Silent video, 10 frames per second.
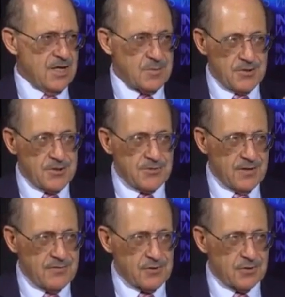I spent
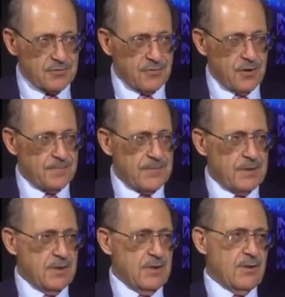35 years looking for it.
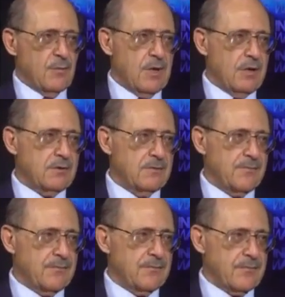Well,
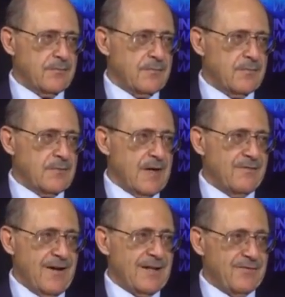I
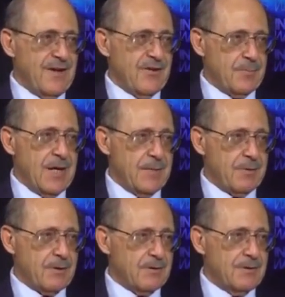finally found the
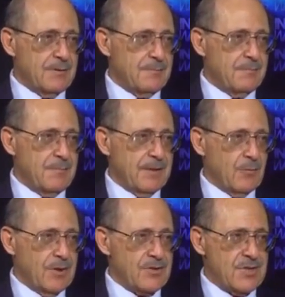paper, but
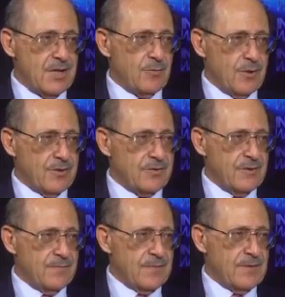what it said was
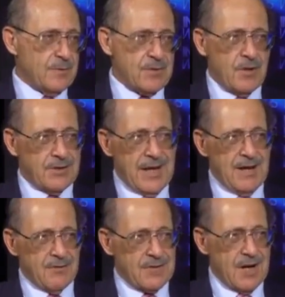there was all an
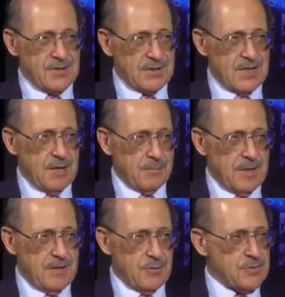advertising
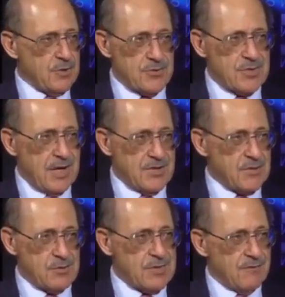campaign. There was no science.
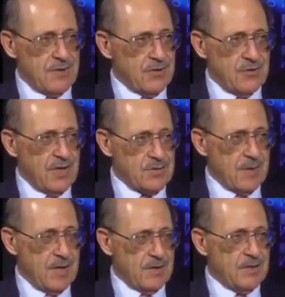There was never any science
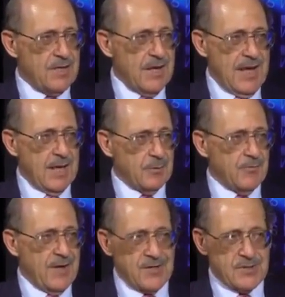behind it. Animal
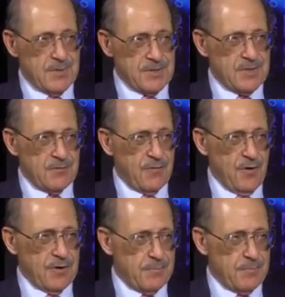fat is the best thing for you.